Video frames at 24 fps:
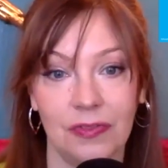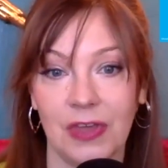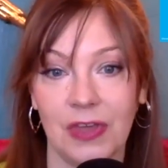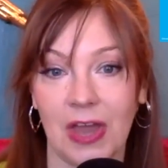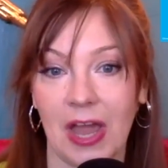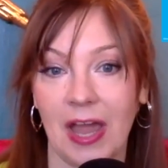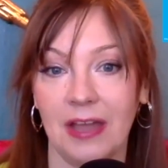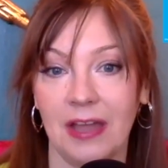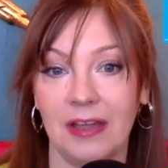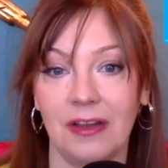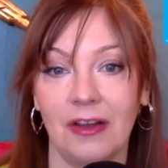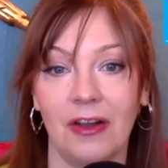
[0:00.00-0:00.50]

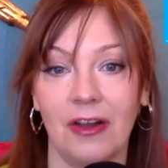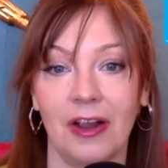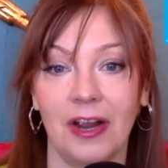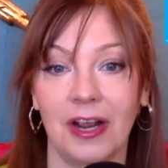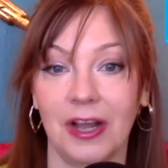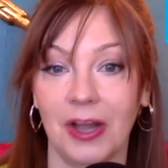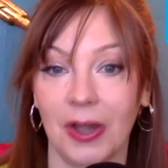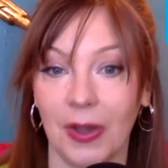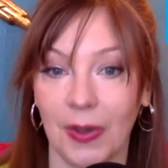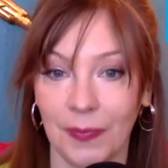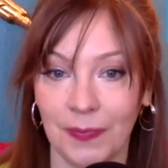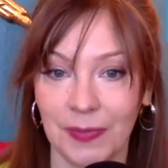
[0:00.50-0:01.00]
that are
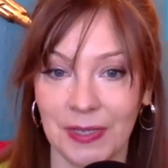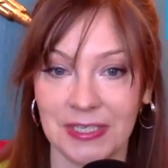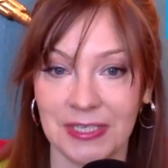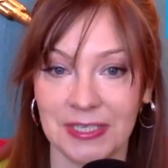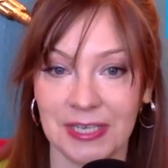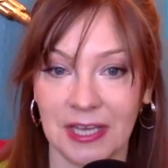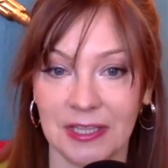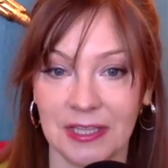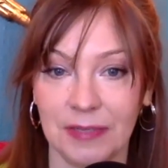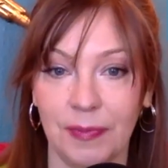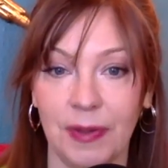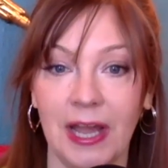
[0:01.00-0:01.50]
coming
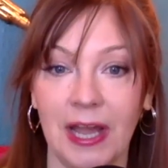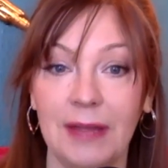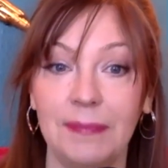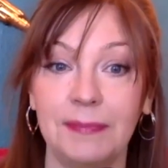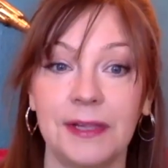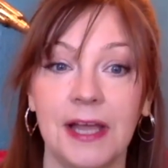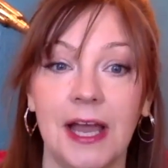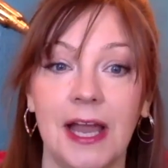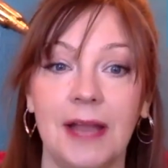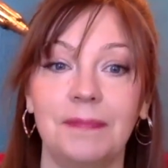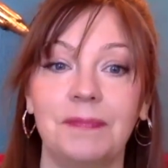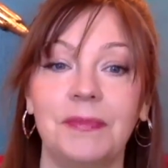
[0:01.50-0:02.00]
down the
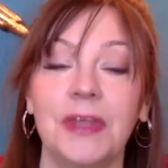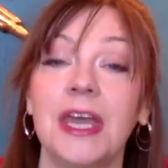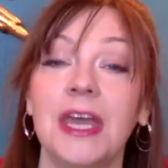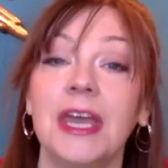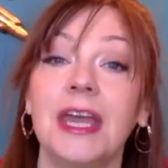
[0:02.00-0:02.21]
pipeline,